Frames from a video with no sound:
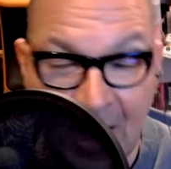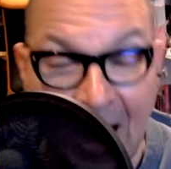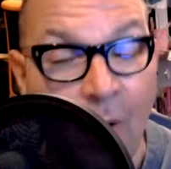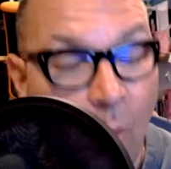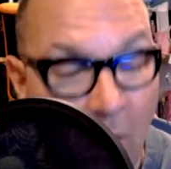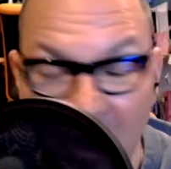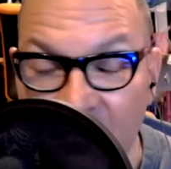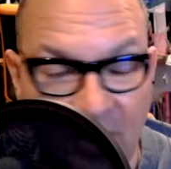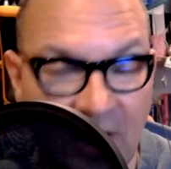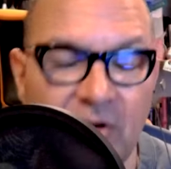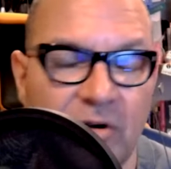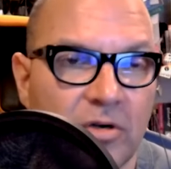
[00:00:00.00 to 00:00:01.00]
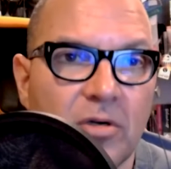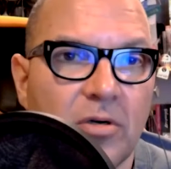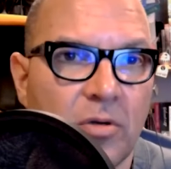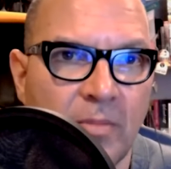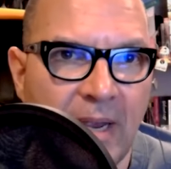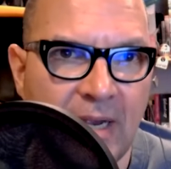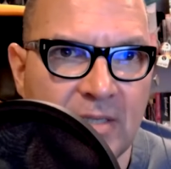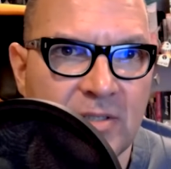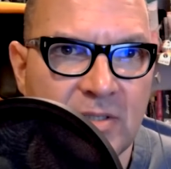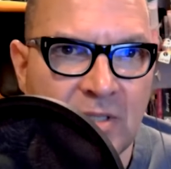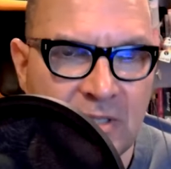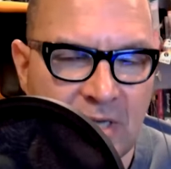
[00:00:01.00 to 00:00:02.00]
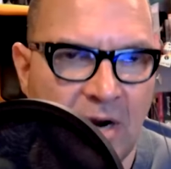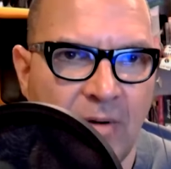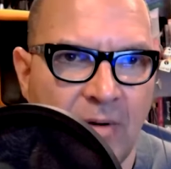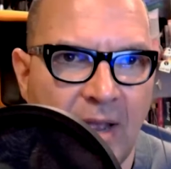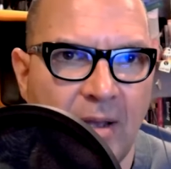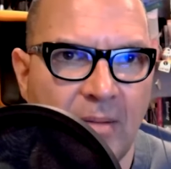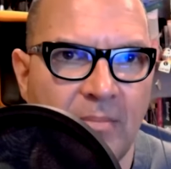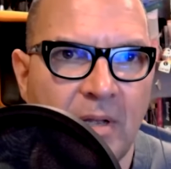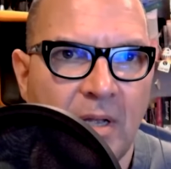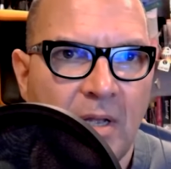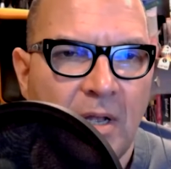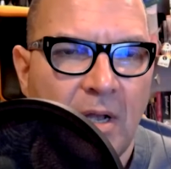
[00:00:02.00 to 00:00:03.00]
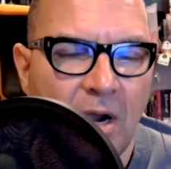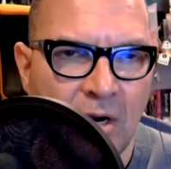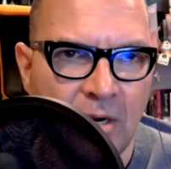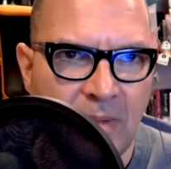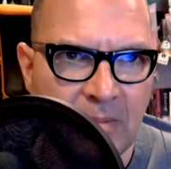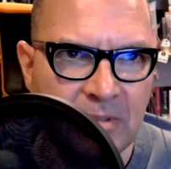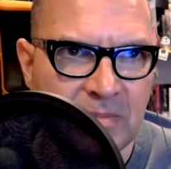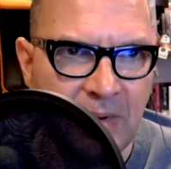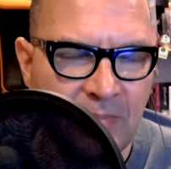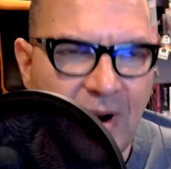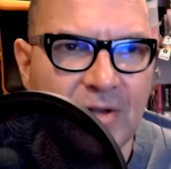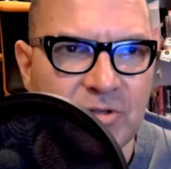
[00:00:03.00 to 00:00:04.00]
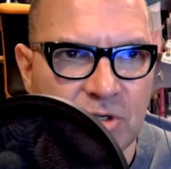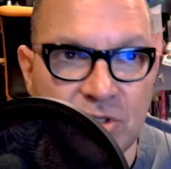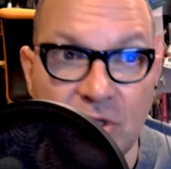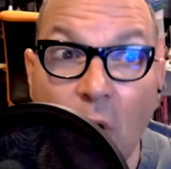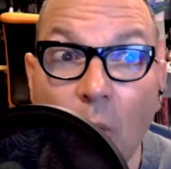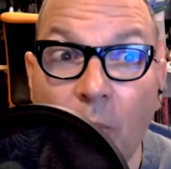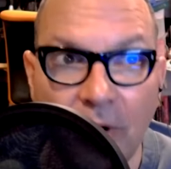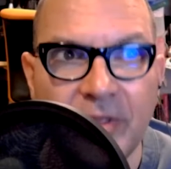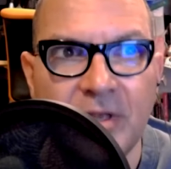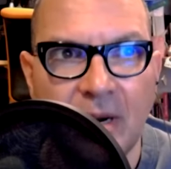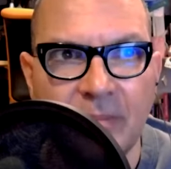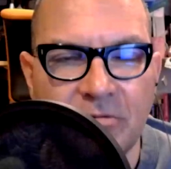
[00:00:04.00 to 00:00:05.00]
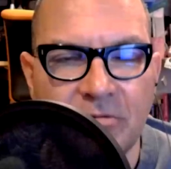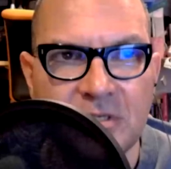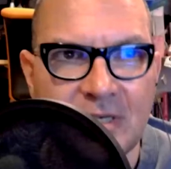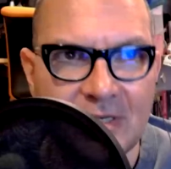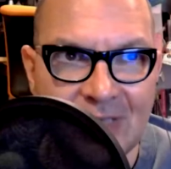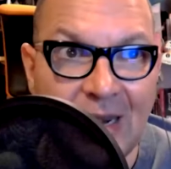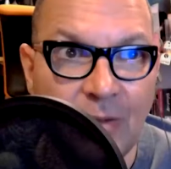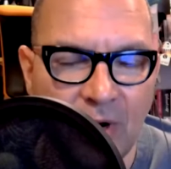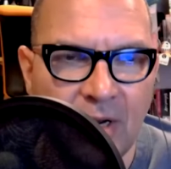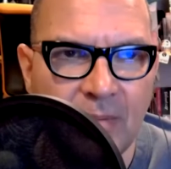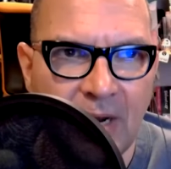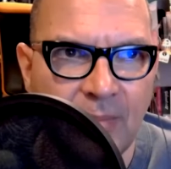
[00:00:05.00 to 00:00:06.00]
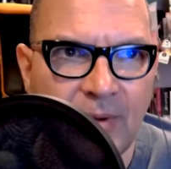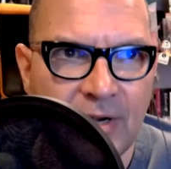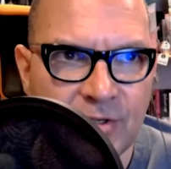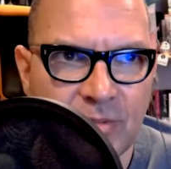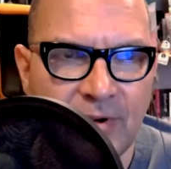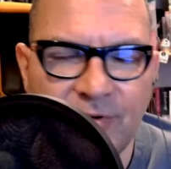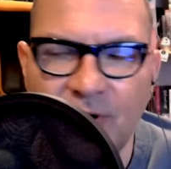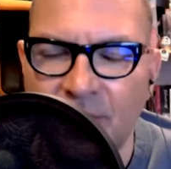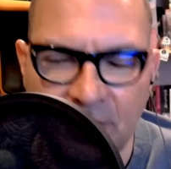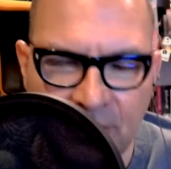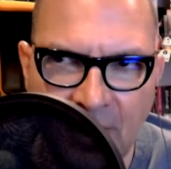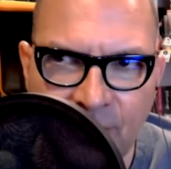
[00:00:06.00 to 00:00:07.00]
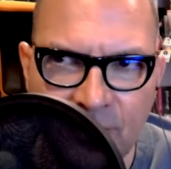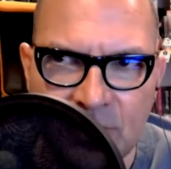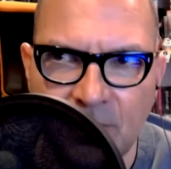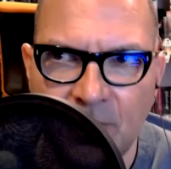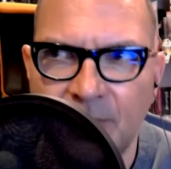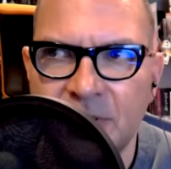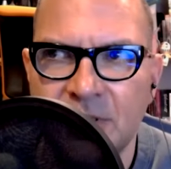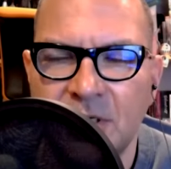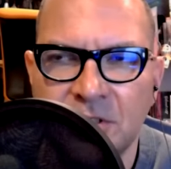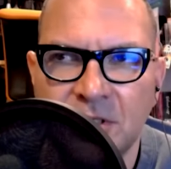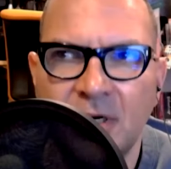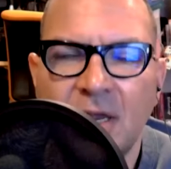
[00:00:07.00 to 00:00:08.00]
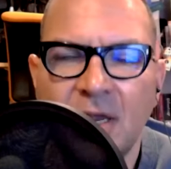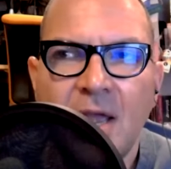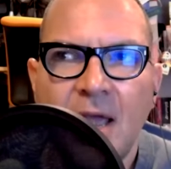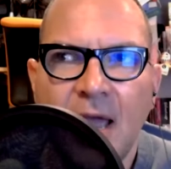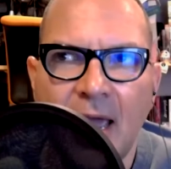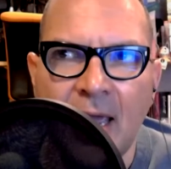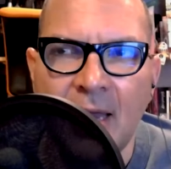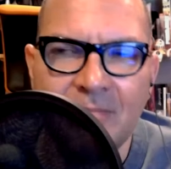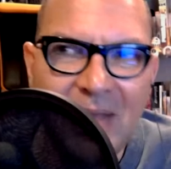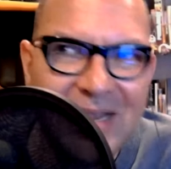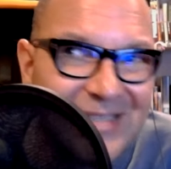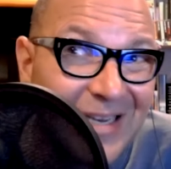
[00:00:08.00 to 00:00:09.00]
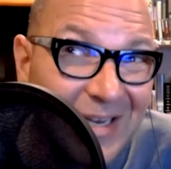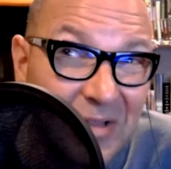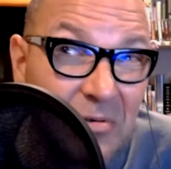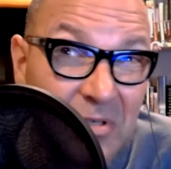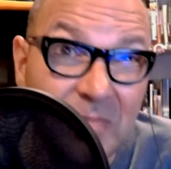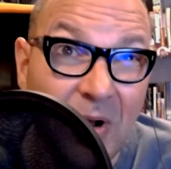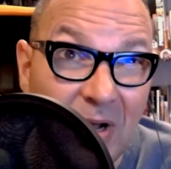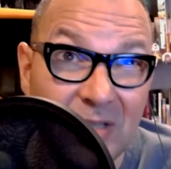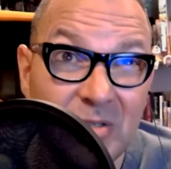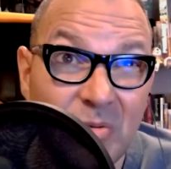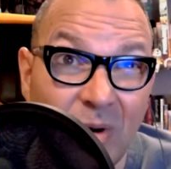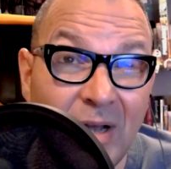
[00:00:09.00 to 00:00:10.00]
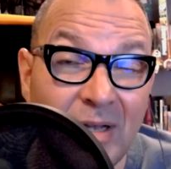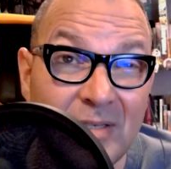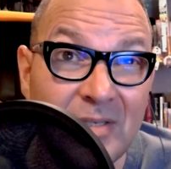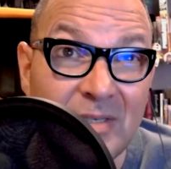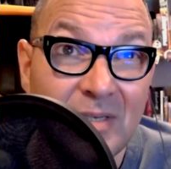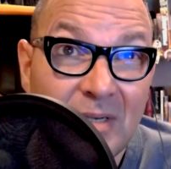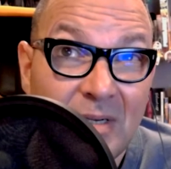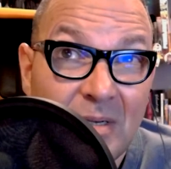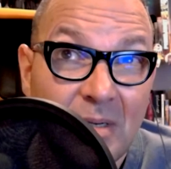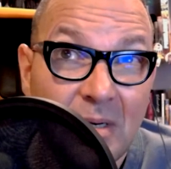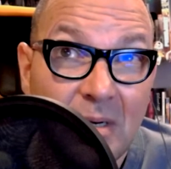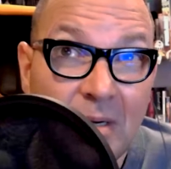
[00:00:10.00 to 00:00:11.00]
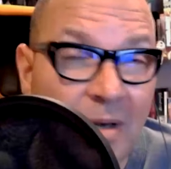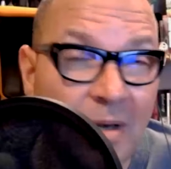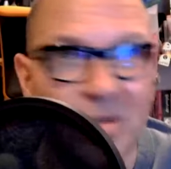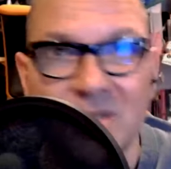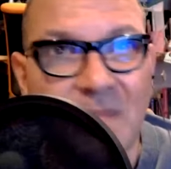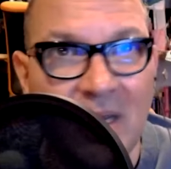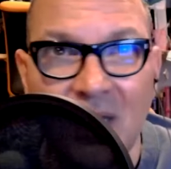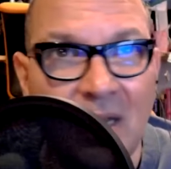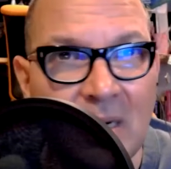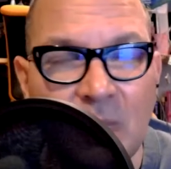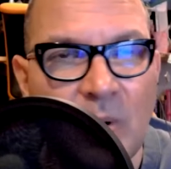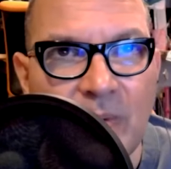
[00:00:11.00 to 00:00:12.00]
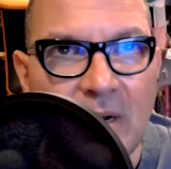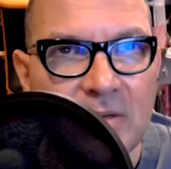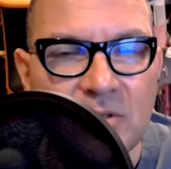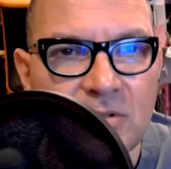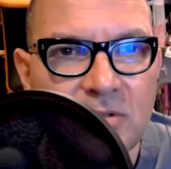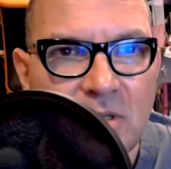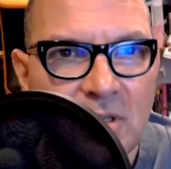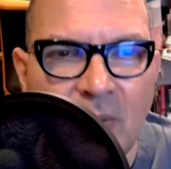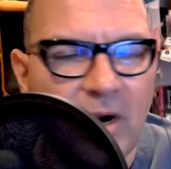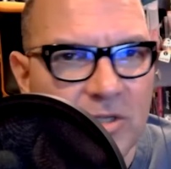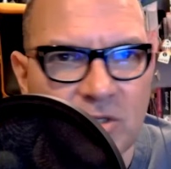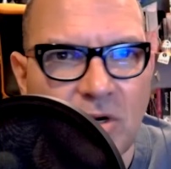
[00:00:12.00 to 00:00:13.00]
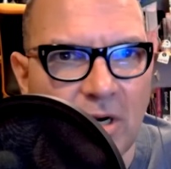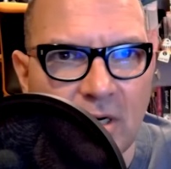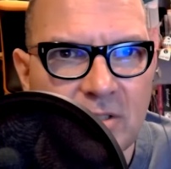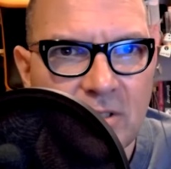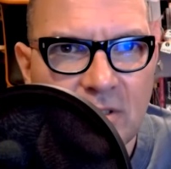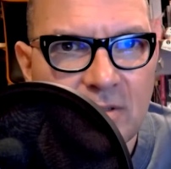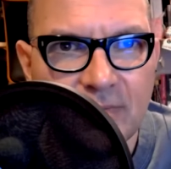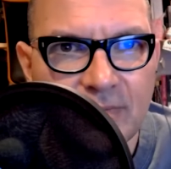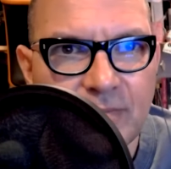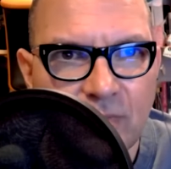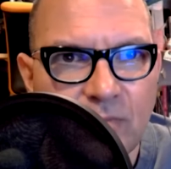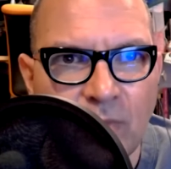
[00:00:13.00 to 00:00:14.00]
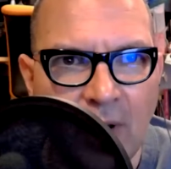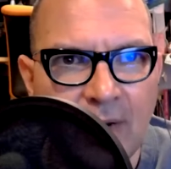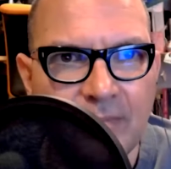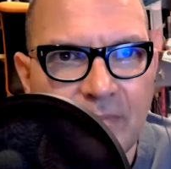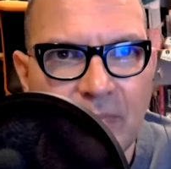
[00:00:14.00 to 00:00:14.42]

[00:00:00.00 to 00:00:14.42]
now one vendor who makes the DRM are going to be able to make browsers. And the whole point of the W3C is anyone can make a browser by following the reference implementation. Right. And basically, the response was no one's making any more browsers. The market's cooked, right?